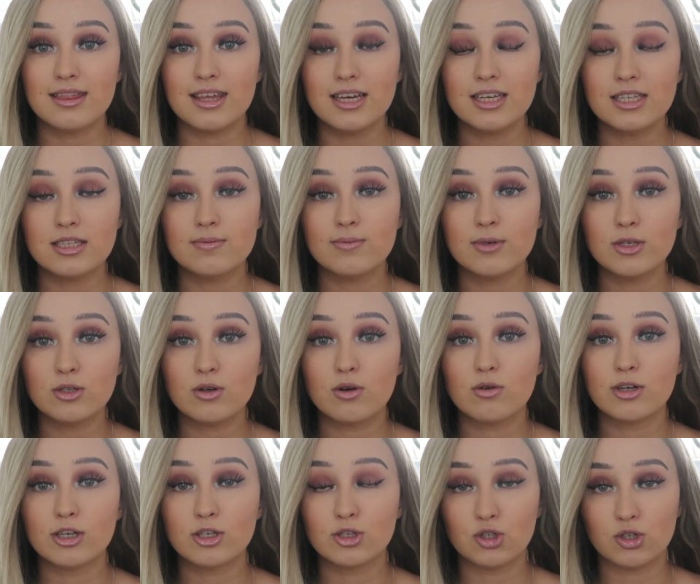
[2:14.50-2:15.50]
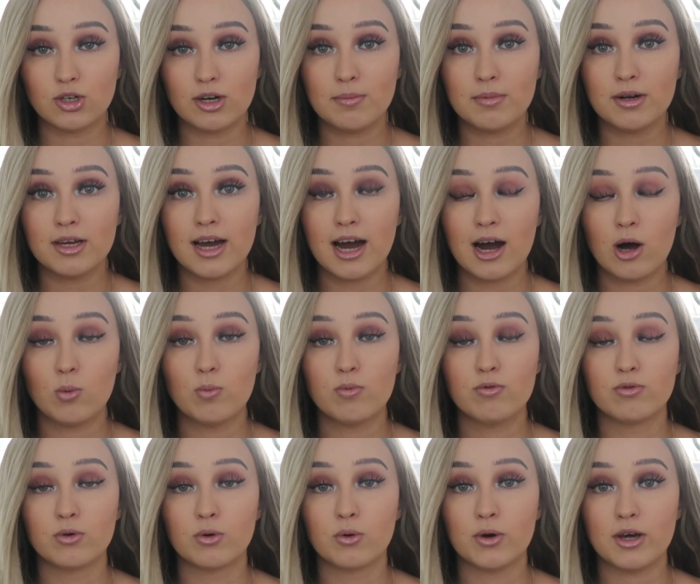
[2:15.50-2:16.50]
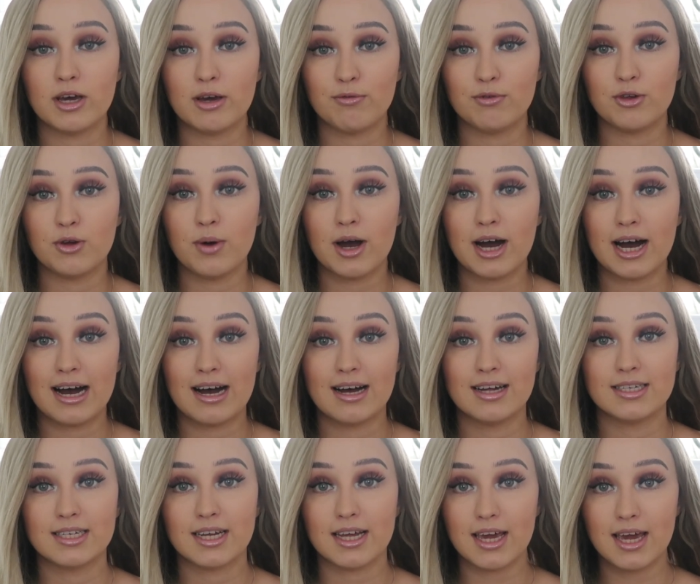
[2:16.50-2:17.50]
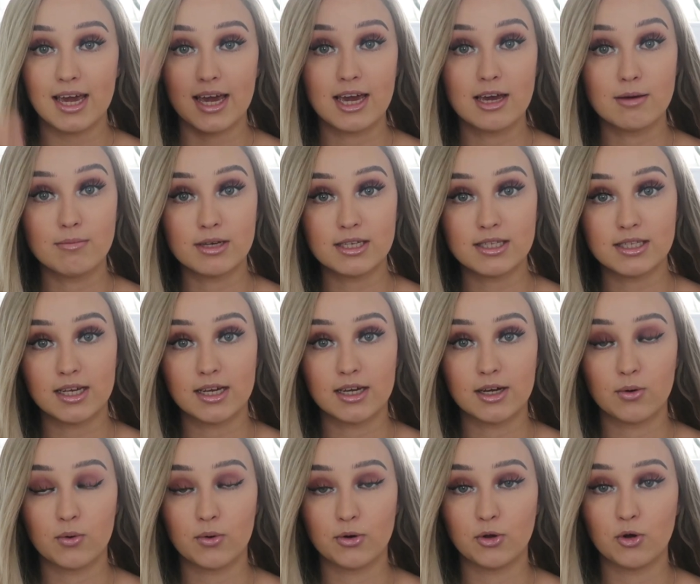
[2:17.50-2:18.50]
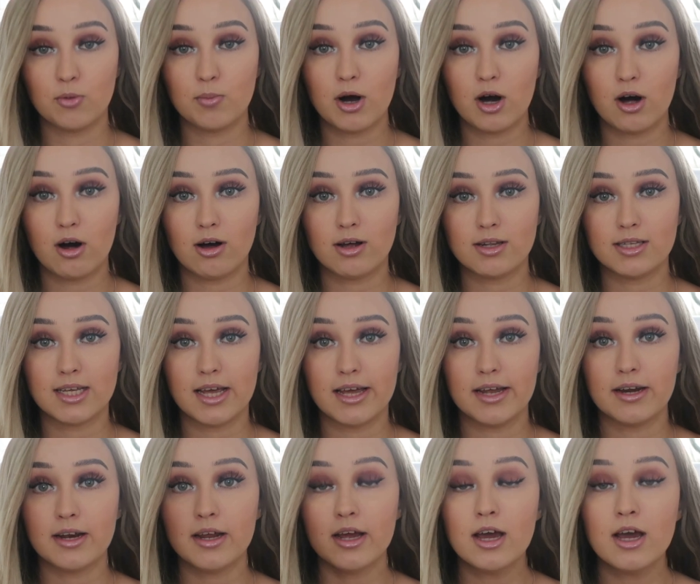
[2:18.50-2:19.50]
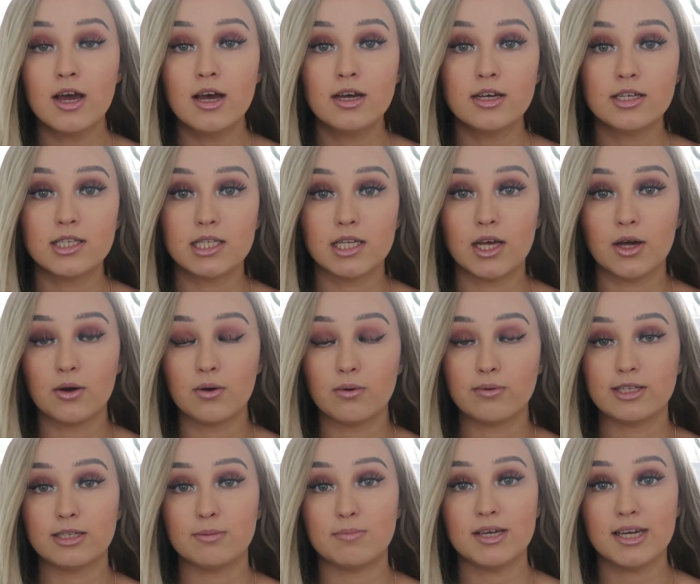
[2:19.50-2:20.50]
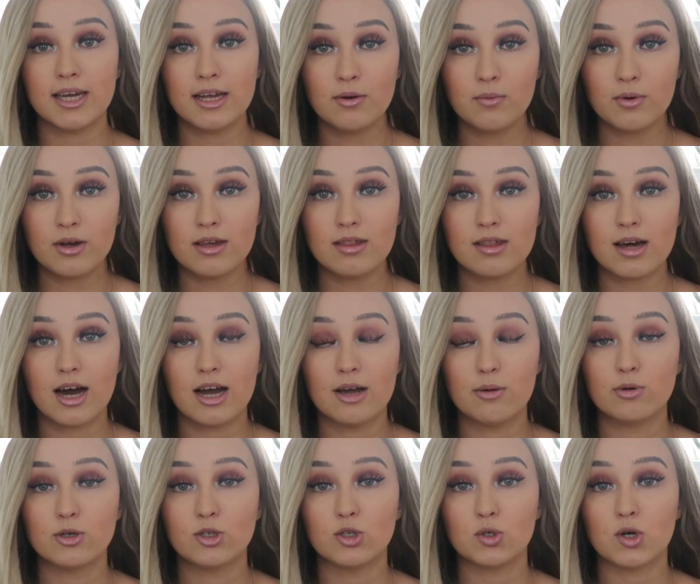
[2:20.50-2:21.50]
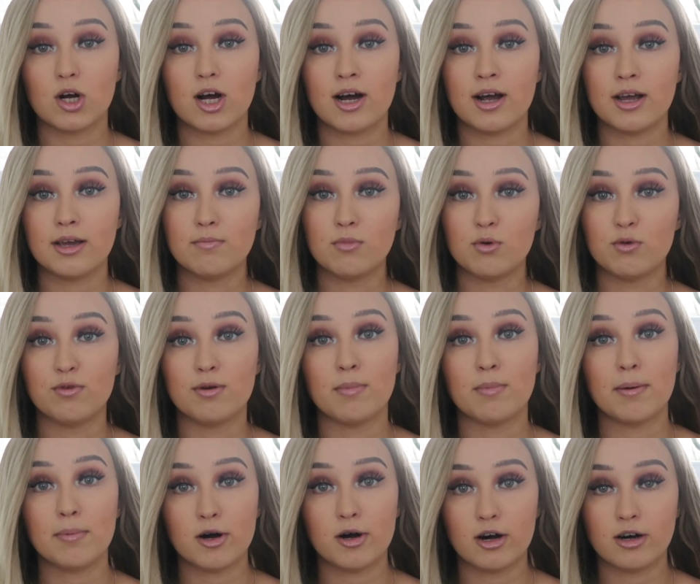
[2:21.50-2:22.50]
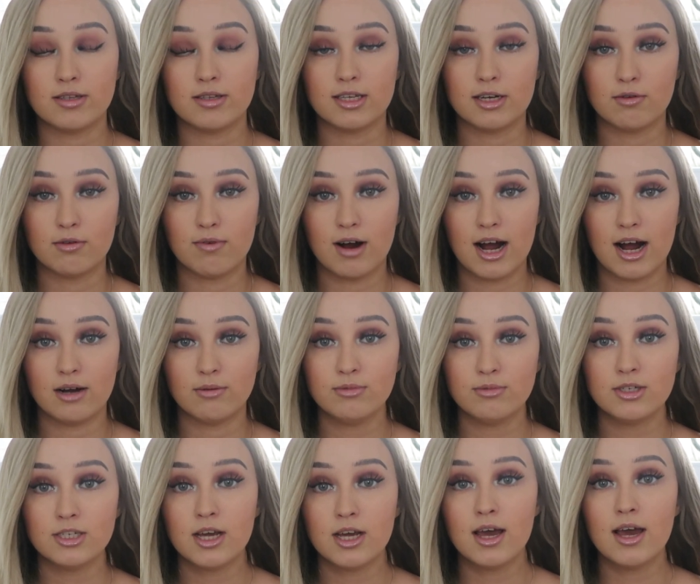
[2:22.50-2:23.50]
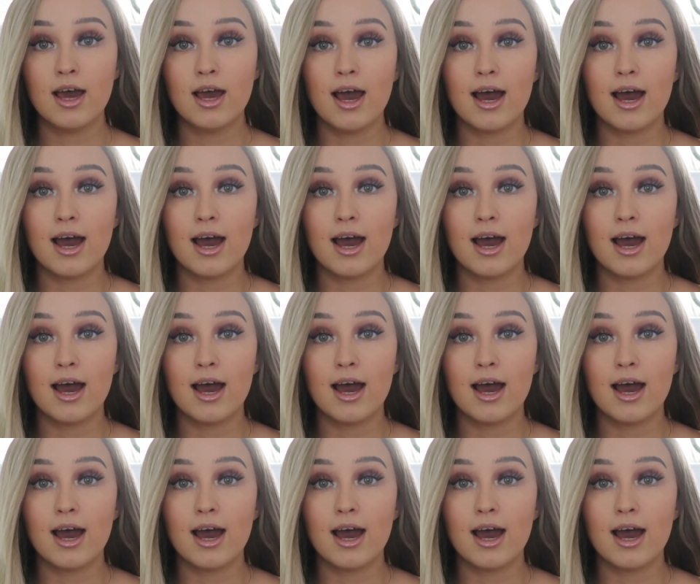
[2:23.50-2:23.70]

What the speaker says: this was extremely helpful if you had hair missing on your parting. So to begin with, I would try moving my parting around,